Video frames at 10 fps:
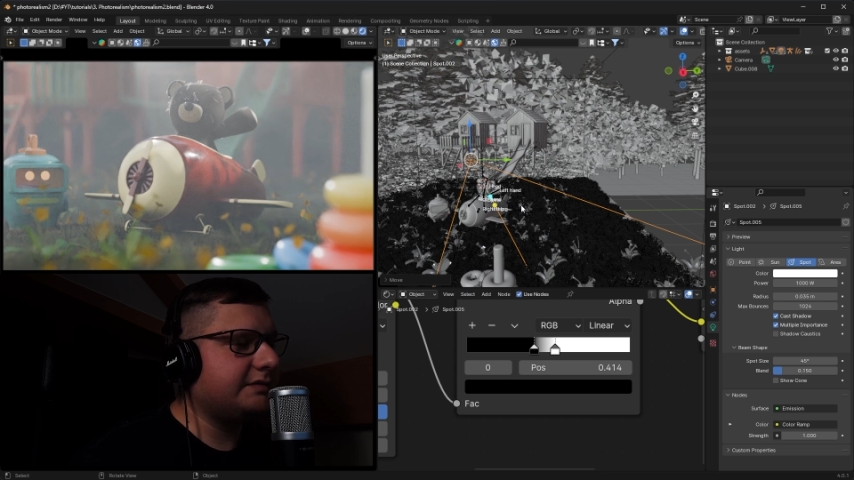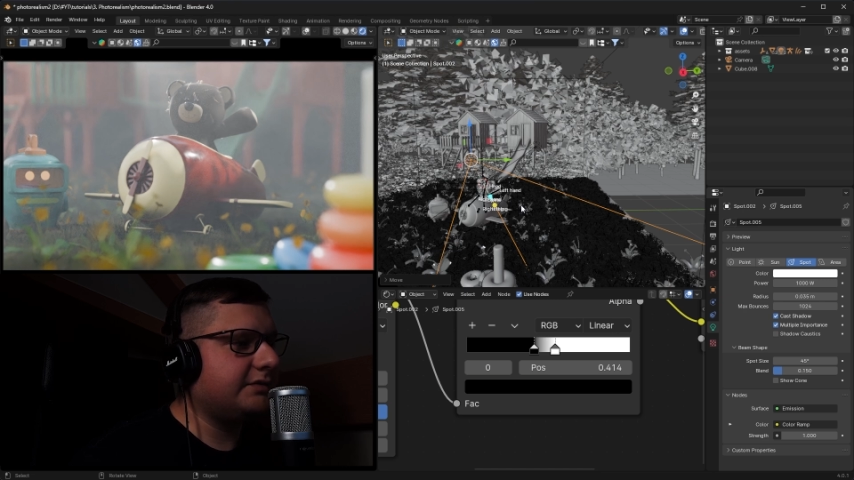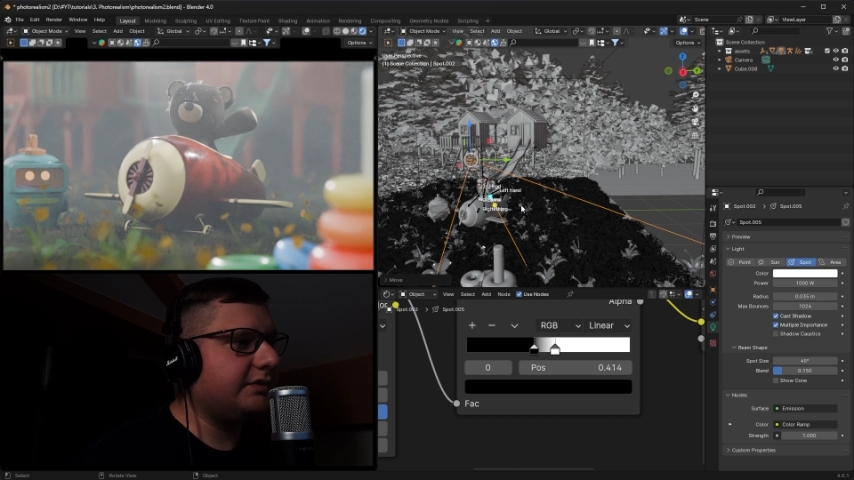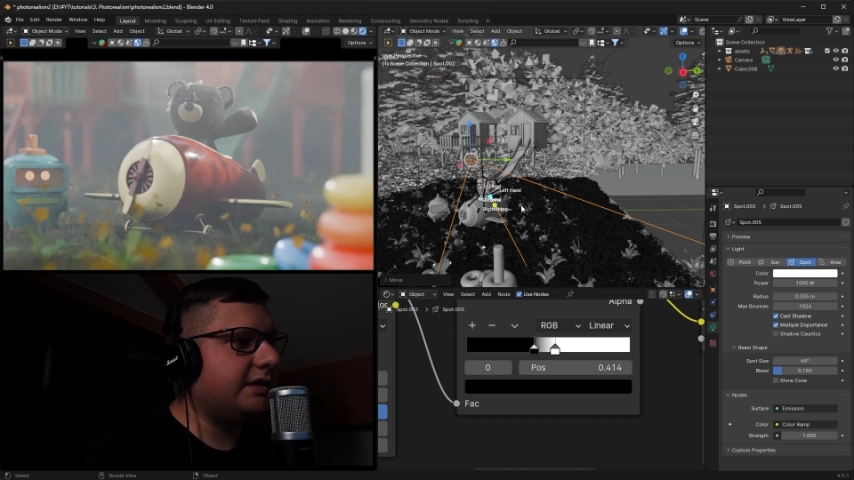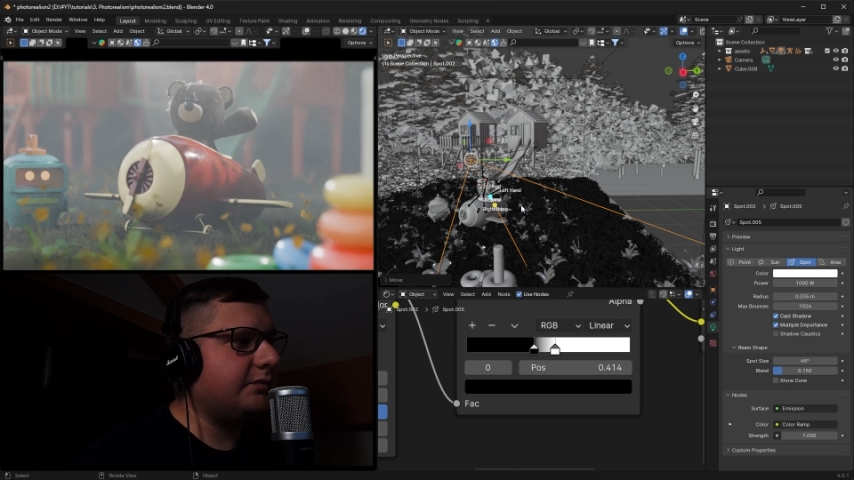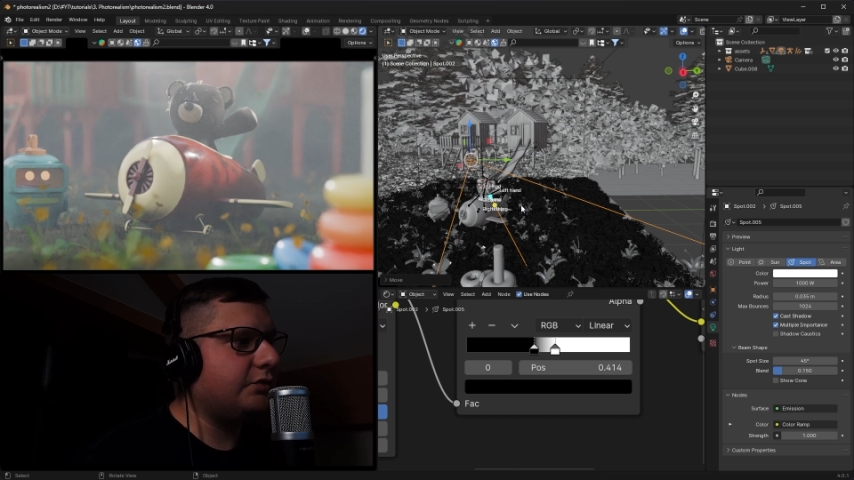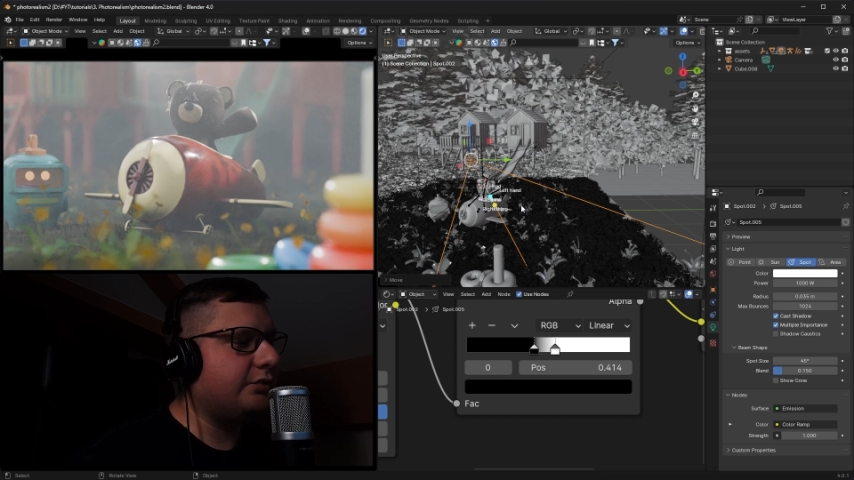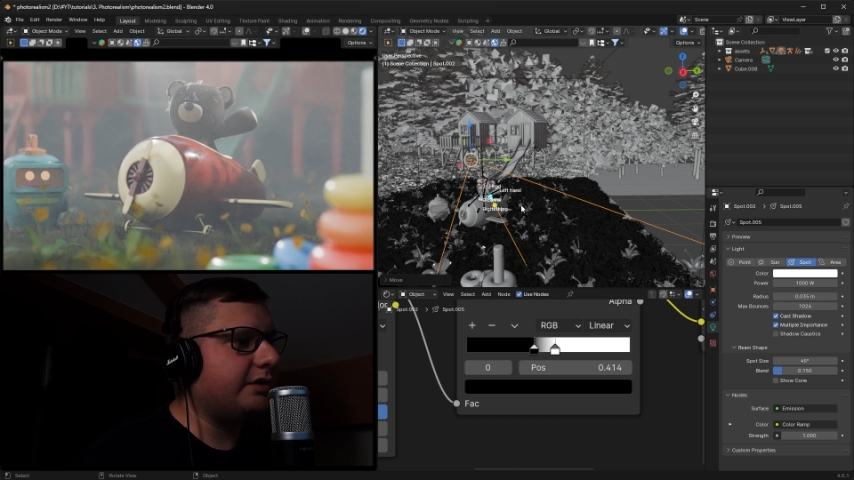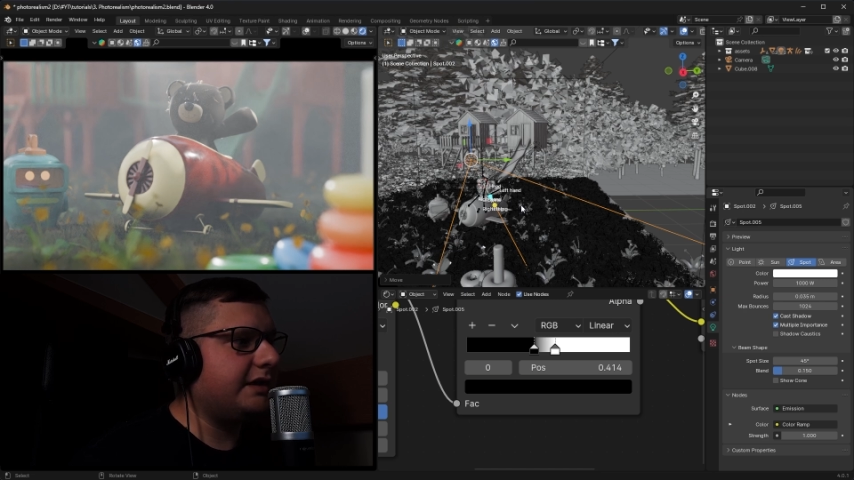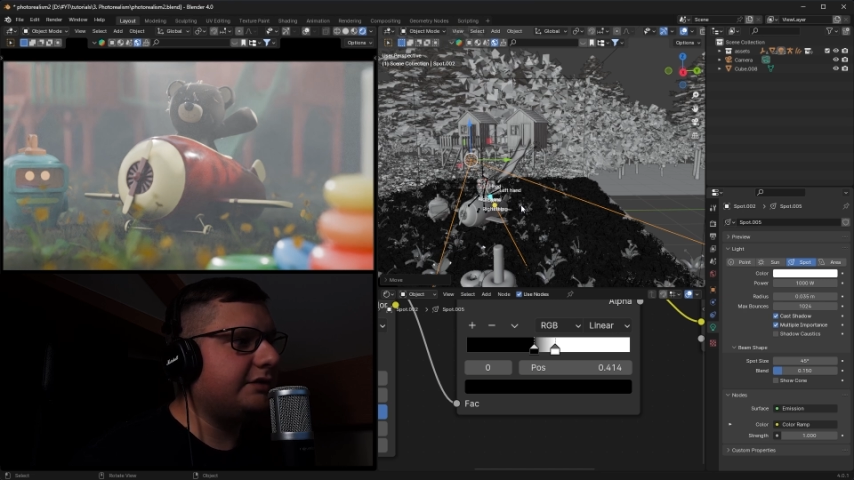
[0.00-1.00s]
them to
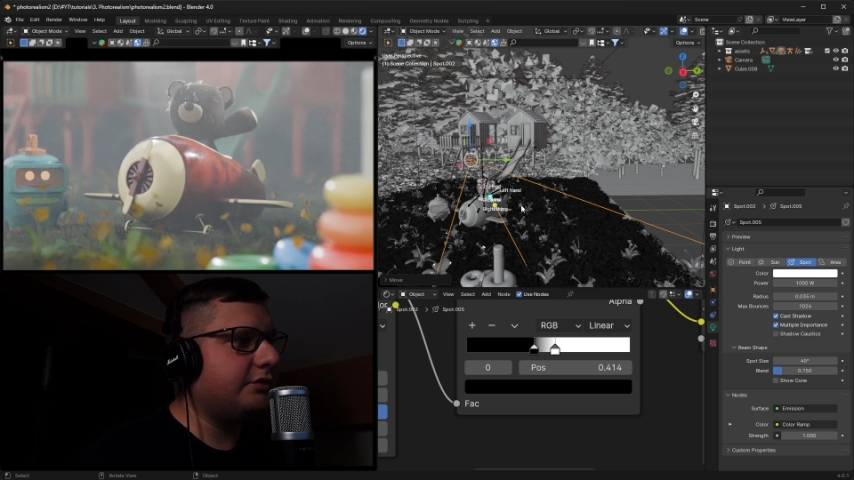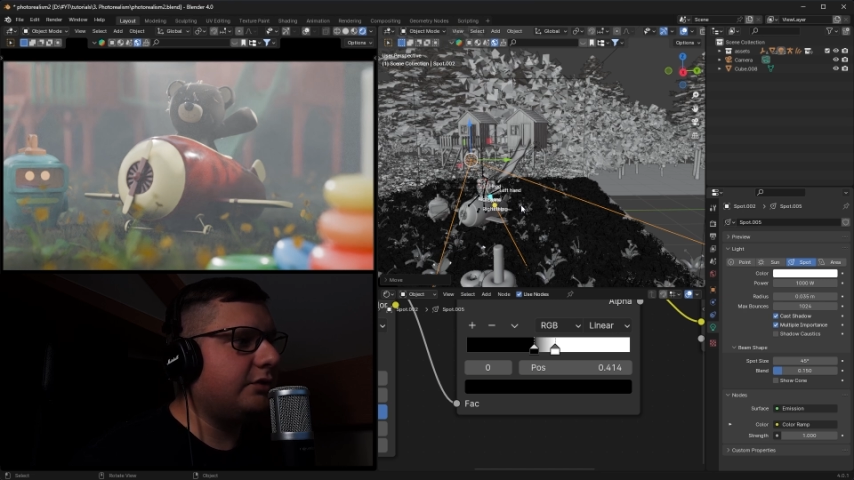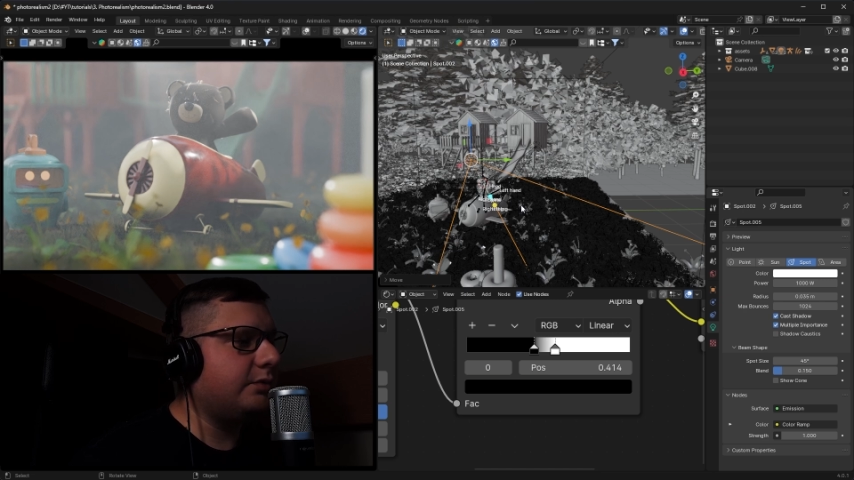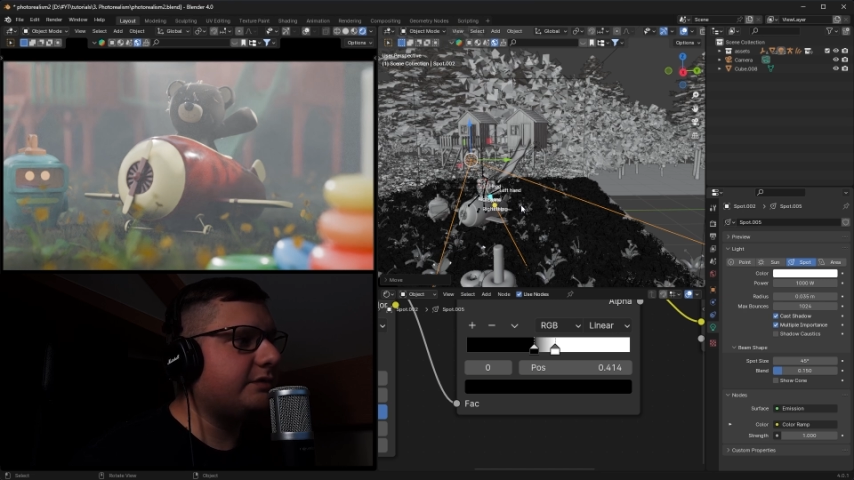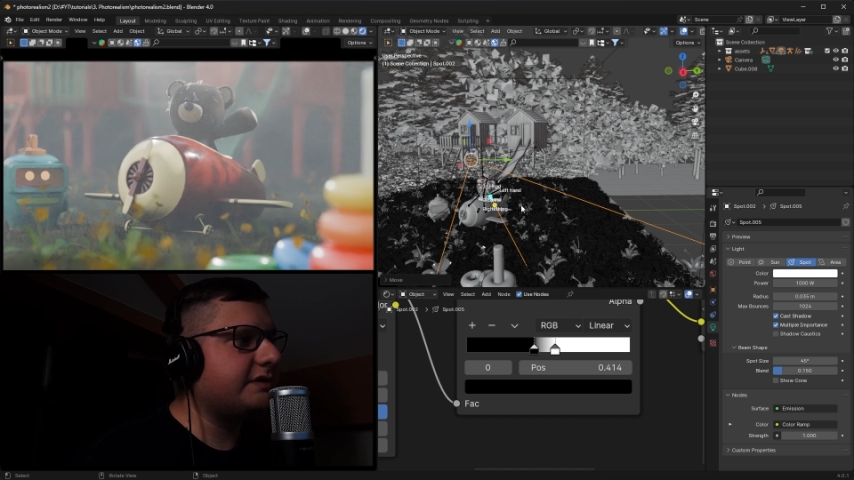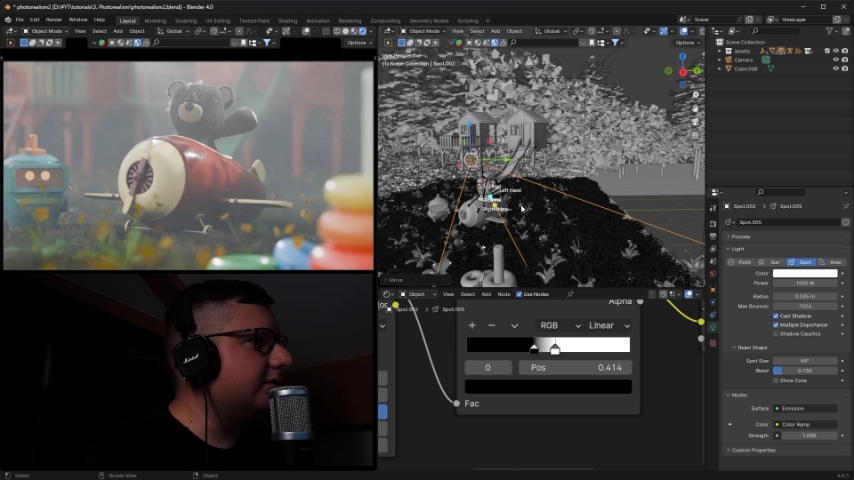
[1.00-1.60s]
create gobos.